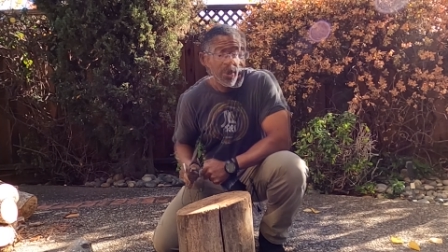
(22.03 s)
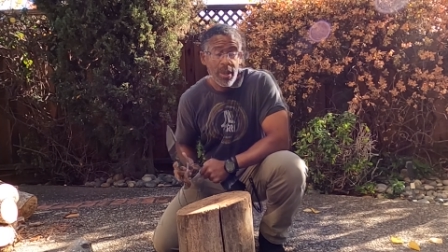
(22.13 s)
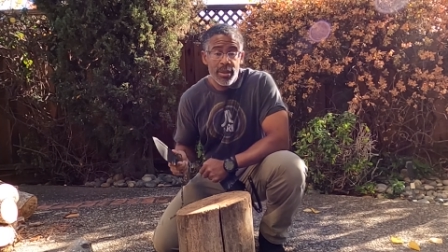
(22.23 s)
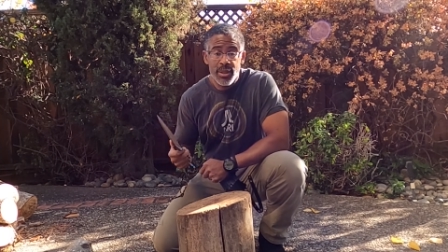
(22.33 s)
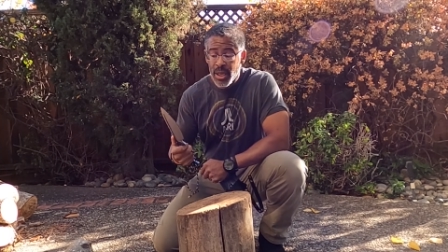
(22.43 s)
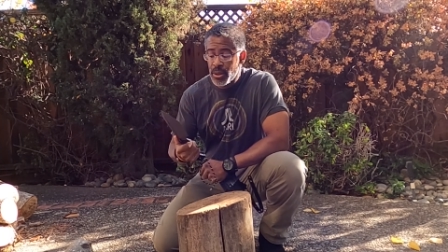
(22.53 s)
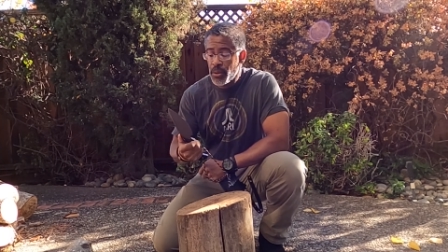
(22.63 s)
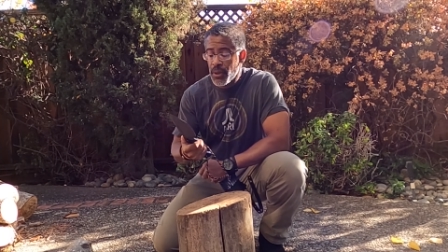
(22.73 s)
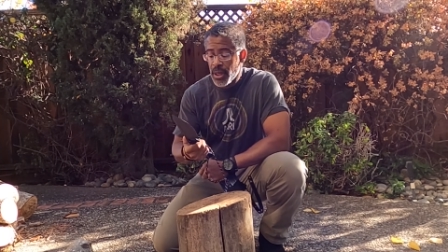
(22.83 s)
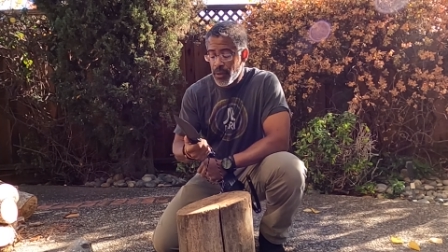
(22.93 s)
because I
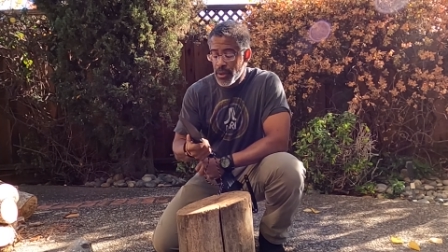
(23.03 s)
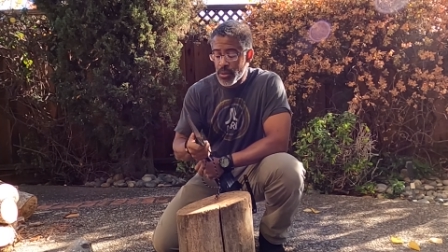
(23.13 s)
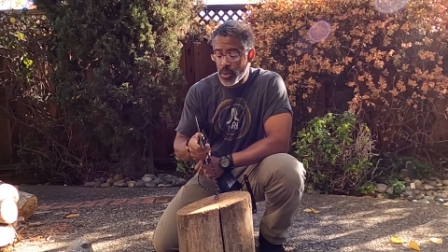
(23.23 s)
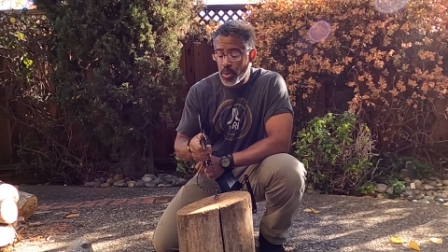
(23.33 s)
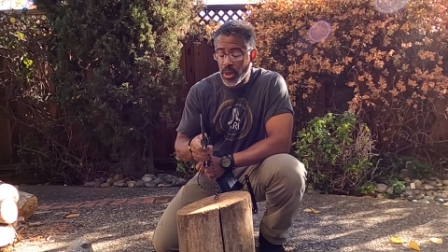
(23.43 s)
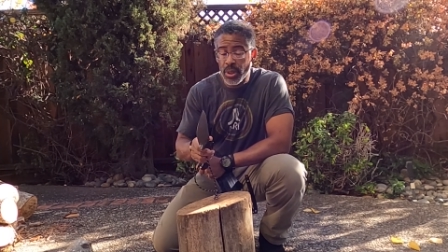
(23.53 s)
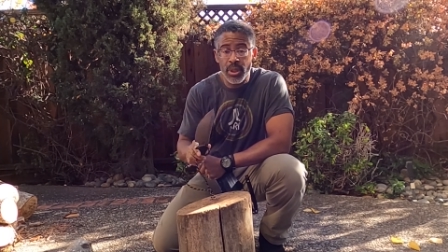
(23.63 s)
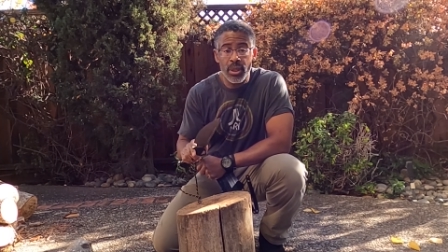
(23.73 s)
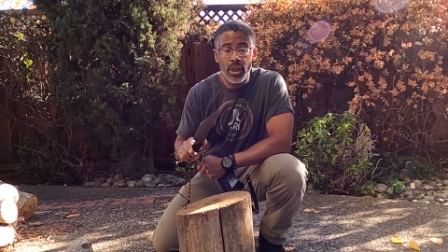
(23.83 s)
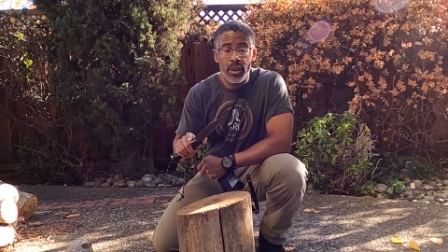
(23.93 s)
do think this would
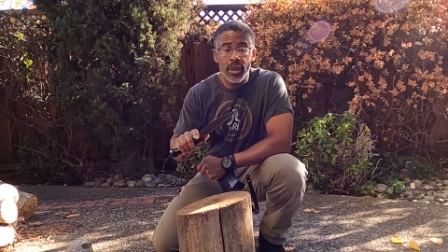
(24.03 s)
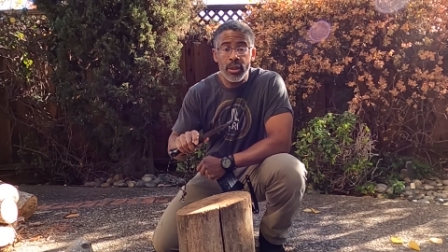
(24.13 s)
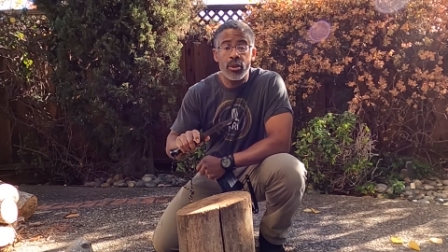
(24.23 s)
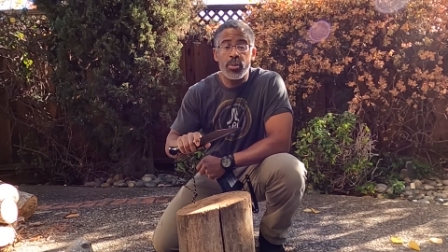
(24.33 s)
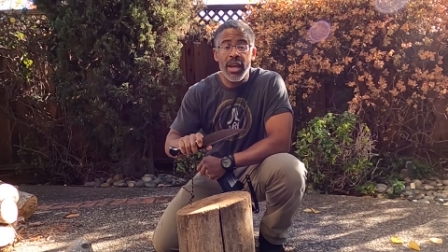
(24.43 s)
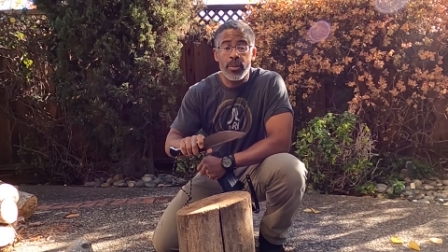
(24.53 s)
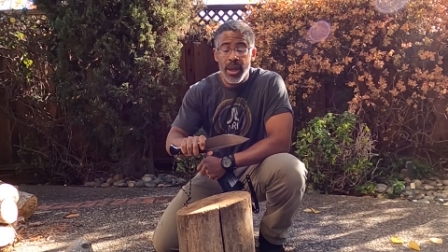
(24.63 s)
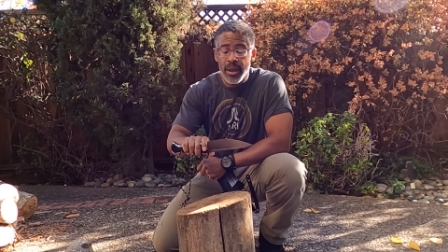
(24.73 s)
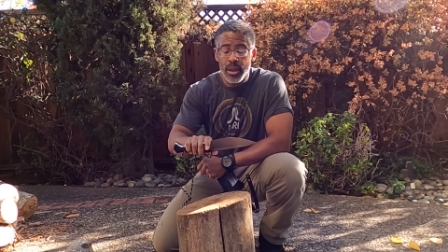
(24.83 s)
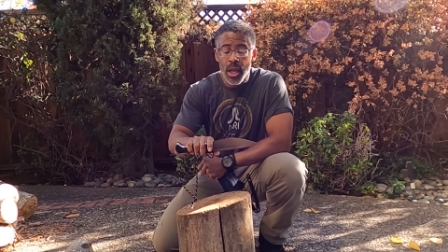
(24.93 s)
be a good
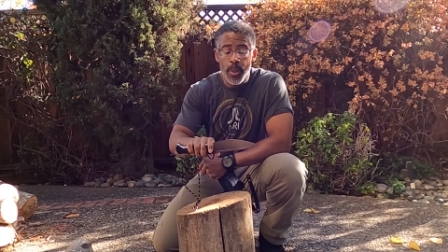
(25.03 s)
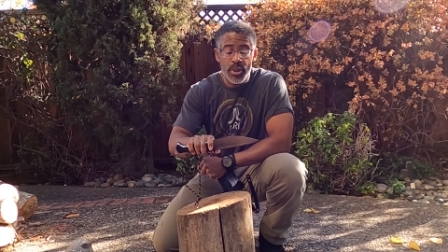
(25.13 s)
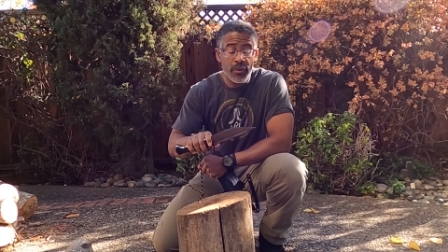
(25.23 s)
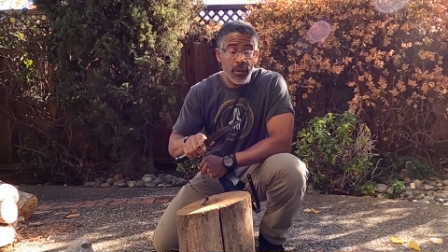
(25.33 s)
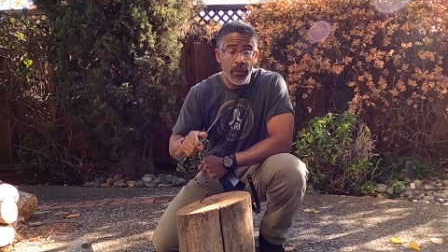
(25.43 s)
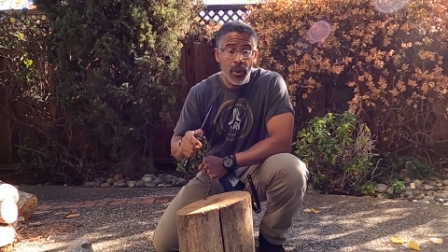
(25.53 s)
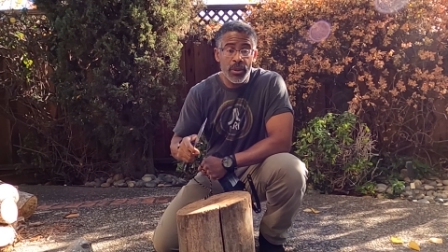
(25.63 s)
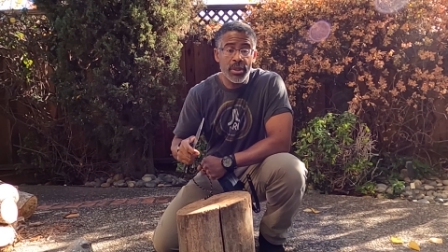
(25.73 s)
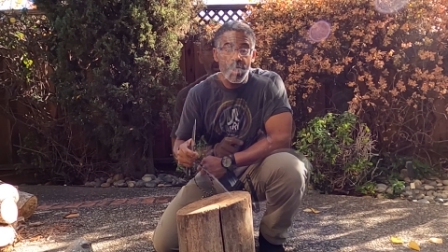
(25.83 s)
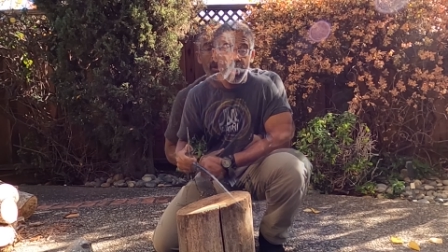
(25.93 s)
backpacking option for folks.